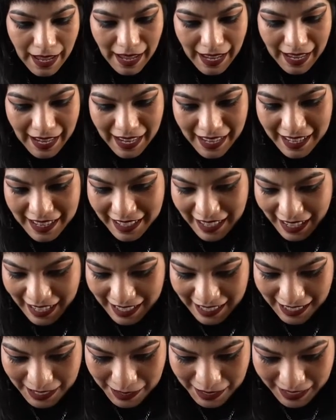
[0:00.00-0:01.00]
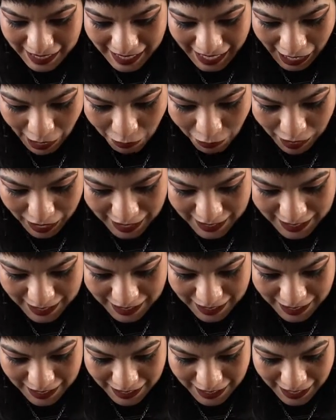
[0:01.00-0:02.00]
And I can't wait
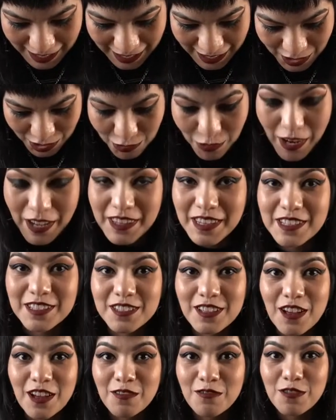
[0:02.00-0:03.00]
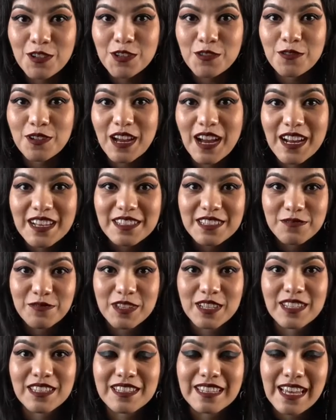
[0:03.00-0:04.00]
to try this on for you guys
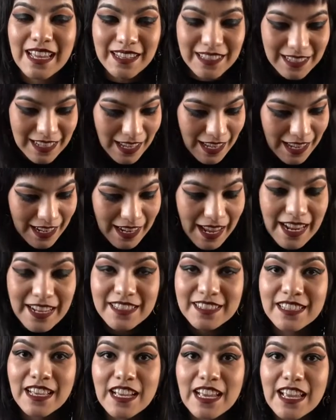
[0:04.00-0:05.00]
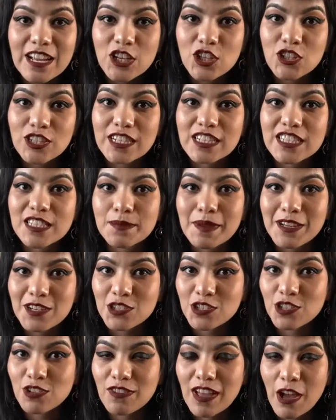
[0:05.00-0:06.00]
and can get a nice, good
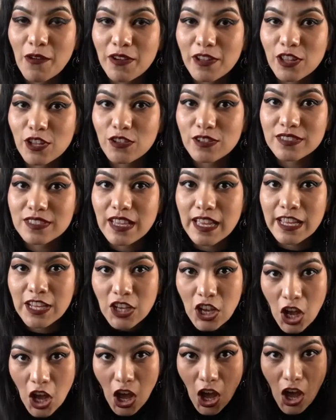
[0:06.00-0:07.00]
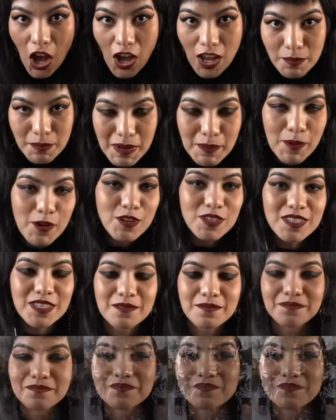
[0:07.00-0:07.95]
inspection of how it looks like on my person.